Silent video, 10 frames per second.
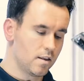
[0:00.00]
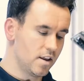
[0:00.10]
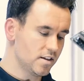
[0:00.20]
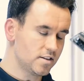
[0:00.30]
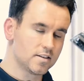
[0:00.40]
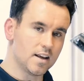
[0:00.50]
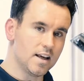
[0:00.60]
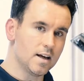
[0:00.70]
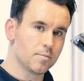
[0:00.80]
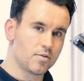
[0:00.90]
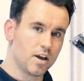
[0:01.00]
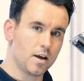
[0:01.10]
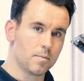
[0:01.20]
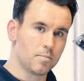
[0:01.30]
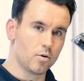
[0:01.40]
This is the
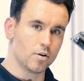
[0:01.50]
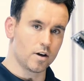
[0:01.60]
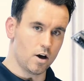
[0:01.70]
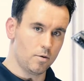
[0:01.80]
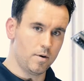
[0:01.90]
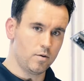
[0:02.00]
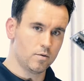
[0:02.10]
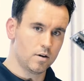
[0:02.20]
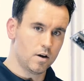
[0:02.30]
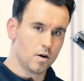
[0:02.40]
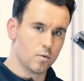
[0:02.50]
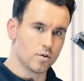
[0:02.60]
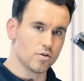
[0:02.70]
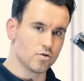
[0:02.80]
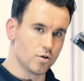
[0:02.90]
EMT pulling elbow,
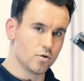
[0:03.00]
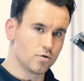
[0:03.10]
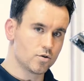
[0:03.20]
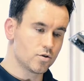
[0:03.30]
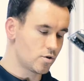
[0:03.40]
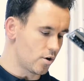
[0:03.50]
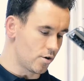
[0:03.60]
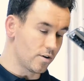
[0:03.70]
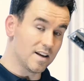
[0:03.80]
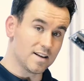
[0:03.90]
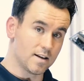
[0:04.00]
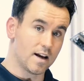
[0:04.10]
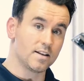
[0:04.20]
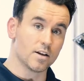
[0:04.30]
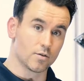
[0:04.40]
which is used to turn
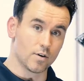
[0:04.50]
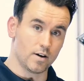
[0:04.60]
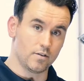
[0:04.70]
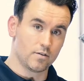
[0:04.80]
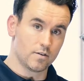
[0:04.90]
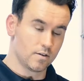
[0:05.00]
90 degrees.